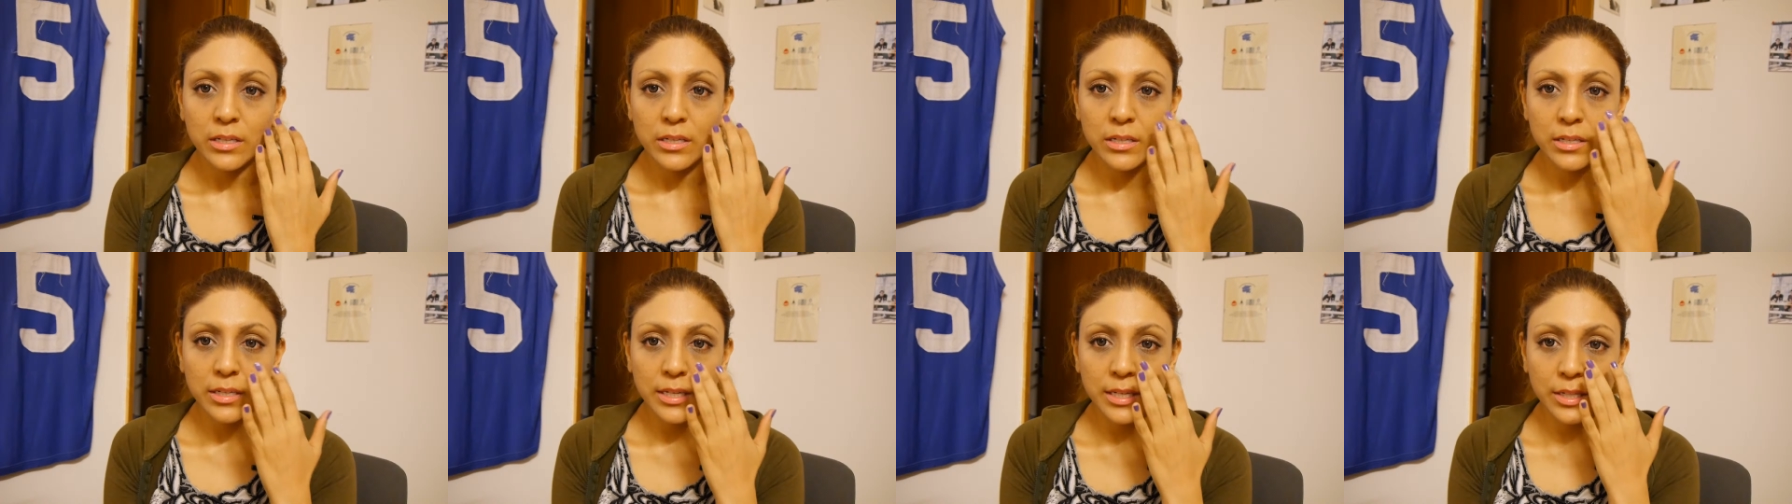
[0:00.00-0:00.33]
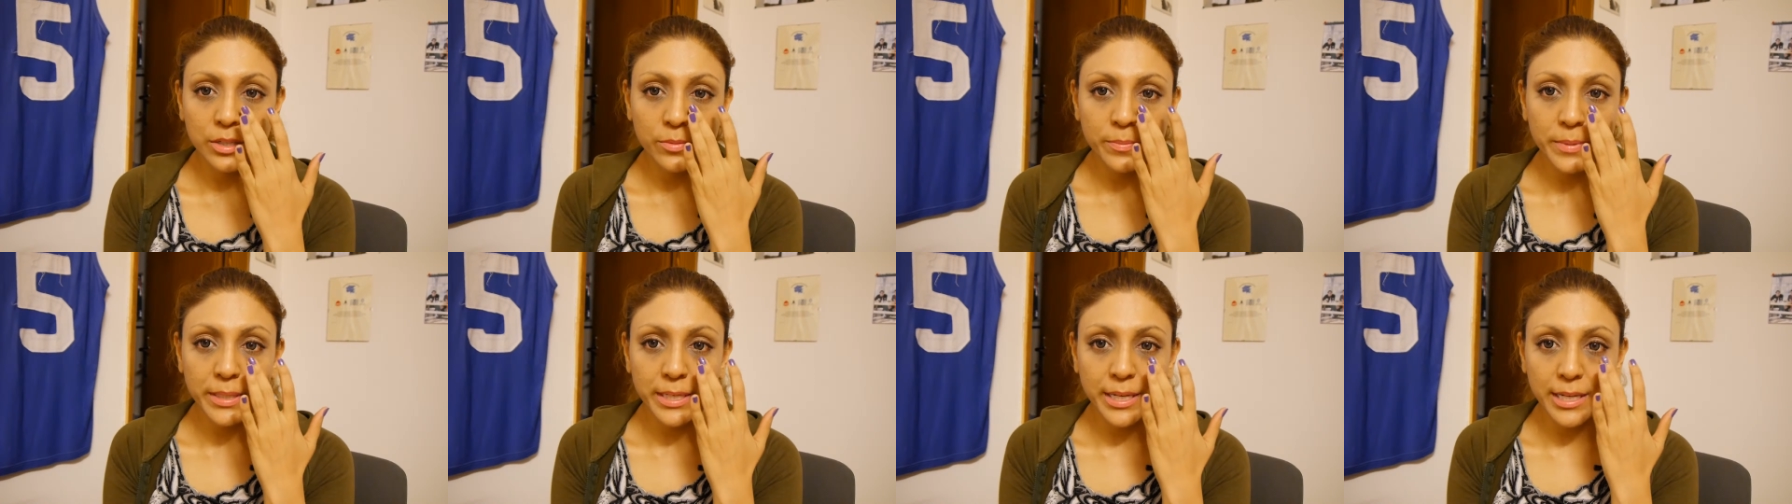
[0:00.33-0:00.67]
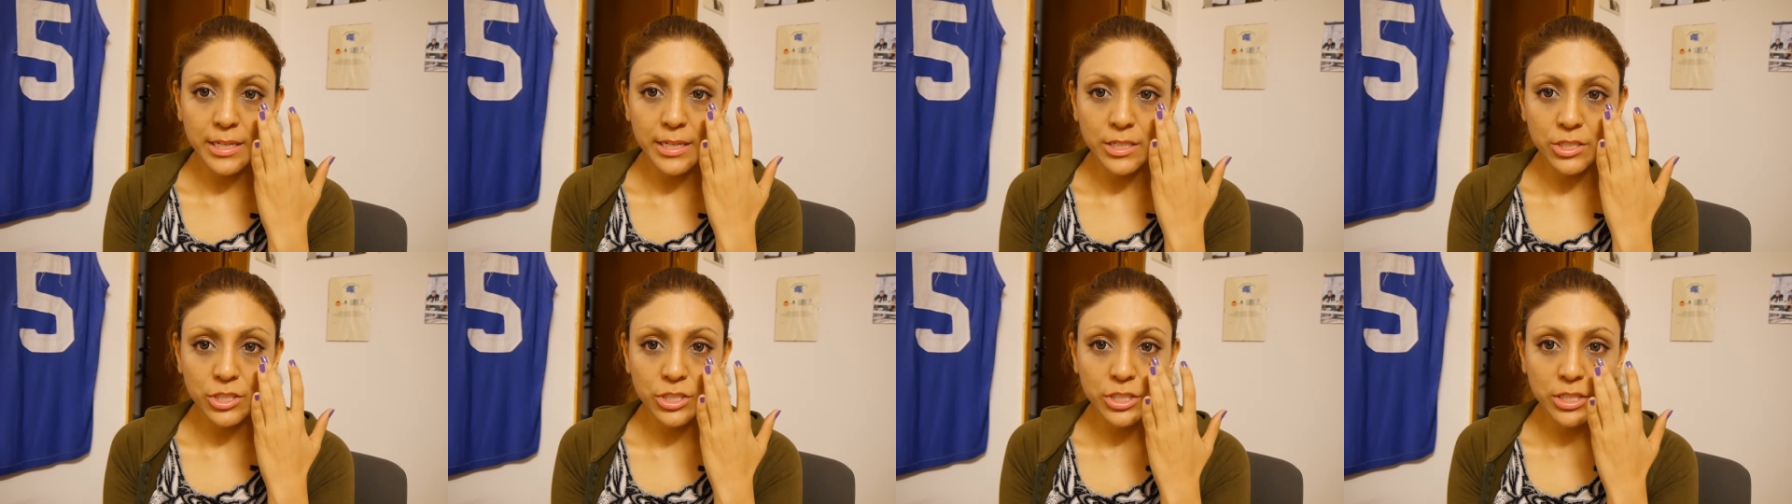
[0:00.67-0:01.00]

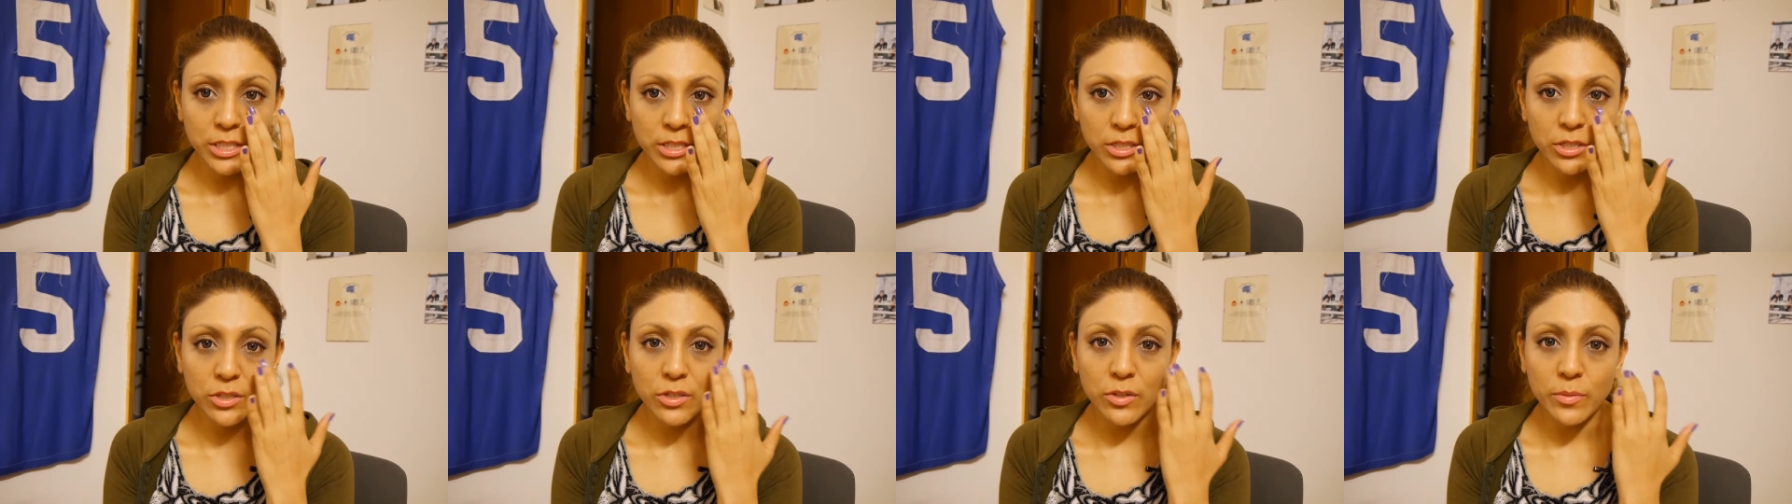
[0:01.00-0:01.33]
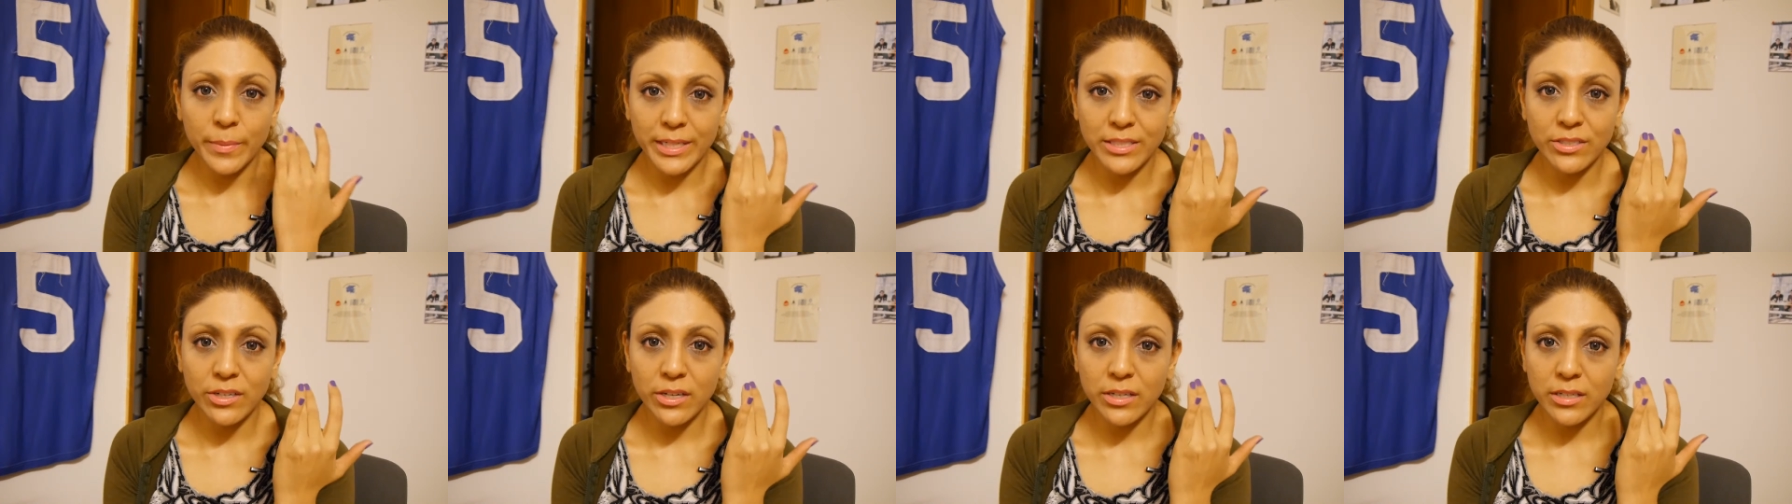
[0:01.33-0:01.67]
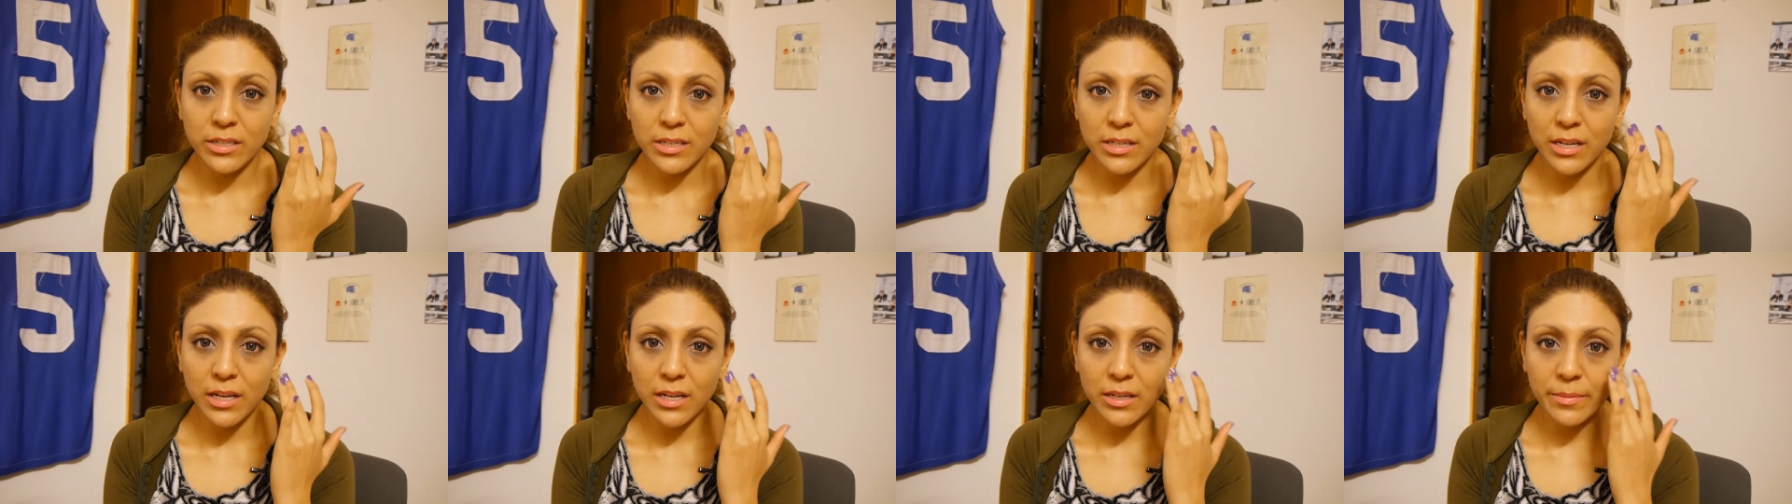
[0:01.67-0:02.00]
illumination. You know, my
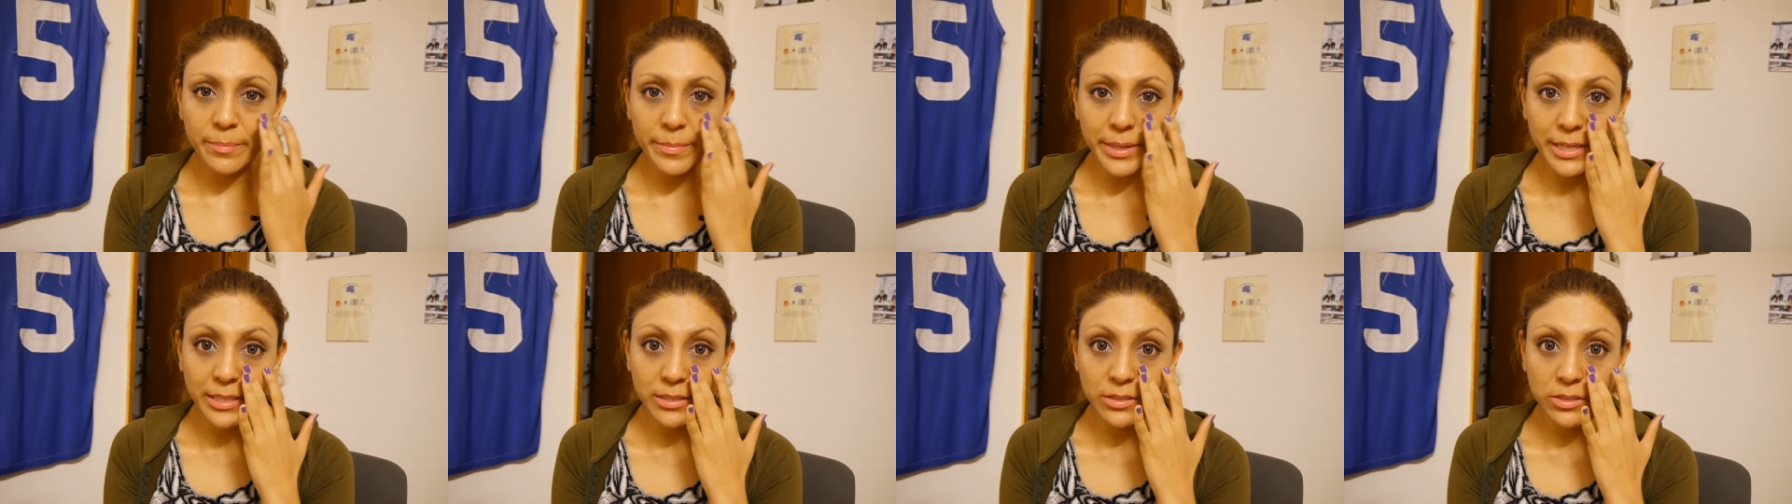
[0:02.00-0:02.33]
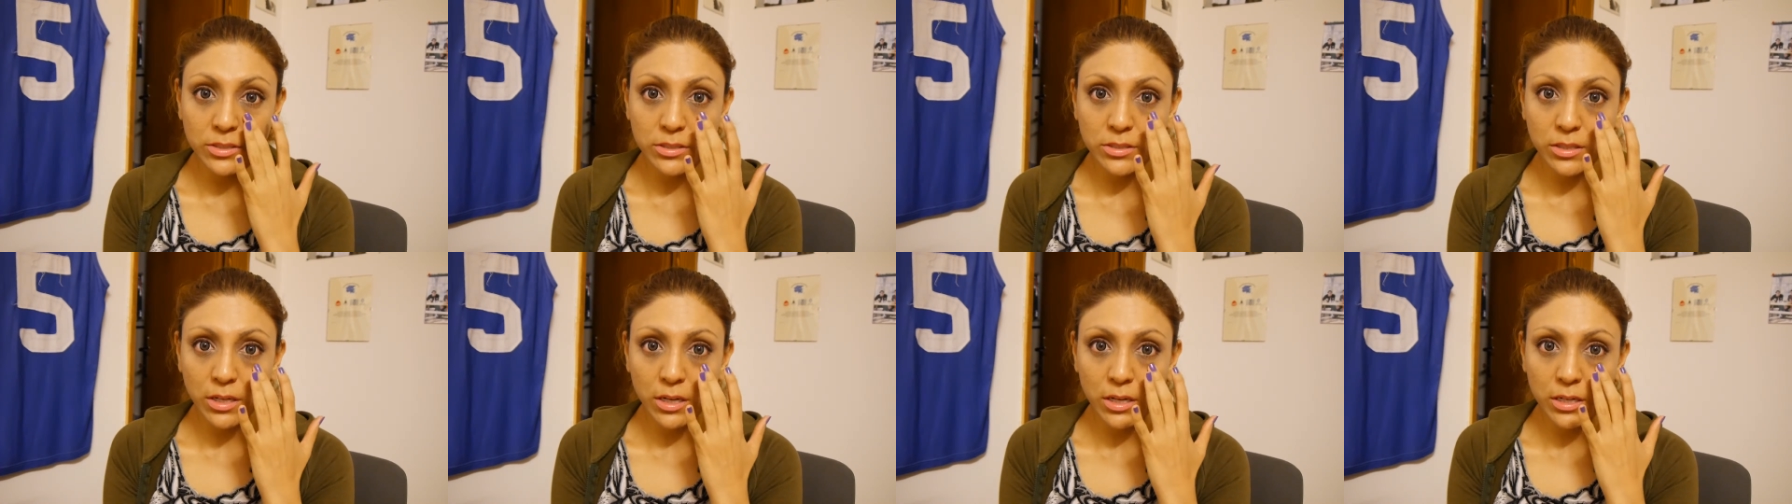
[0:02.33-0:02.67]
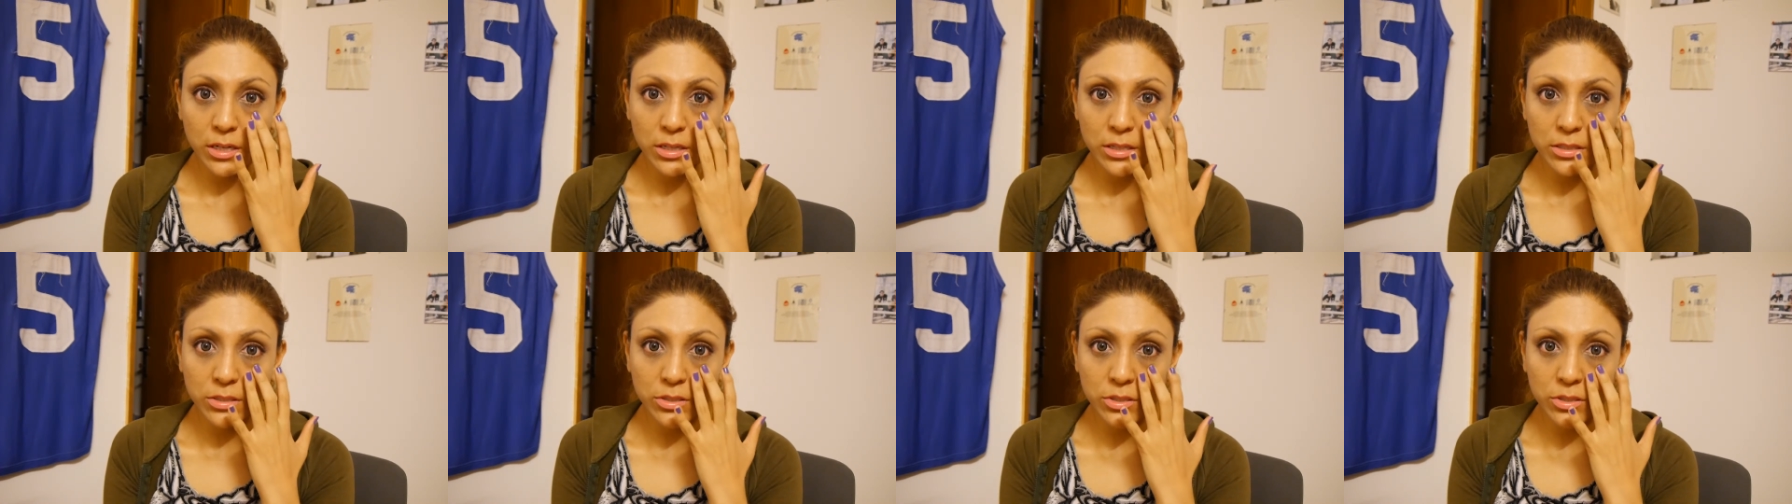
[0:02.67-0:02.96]
dark